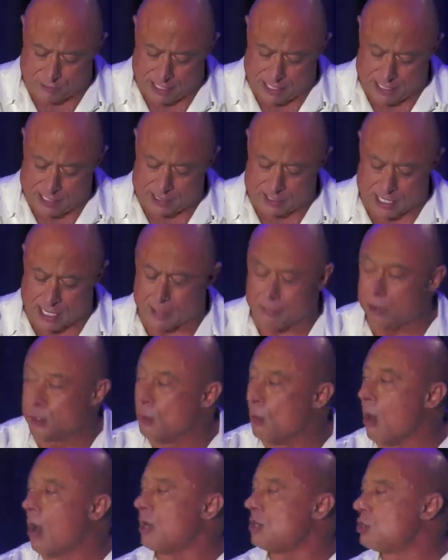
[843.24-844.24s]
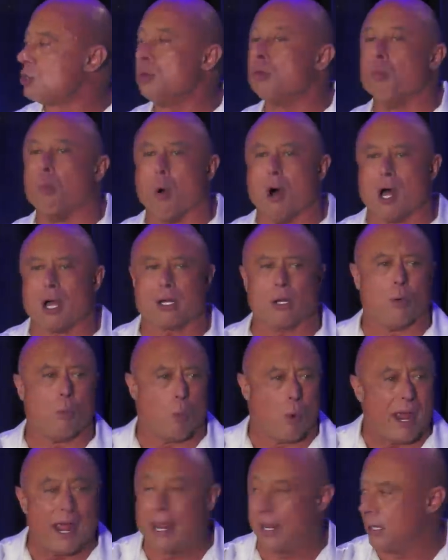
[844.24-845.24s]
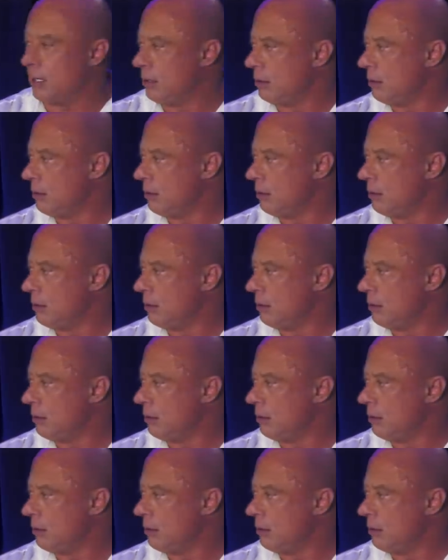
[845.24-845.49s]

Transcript: or any time, you are to walk away.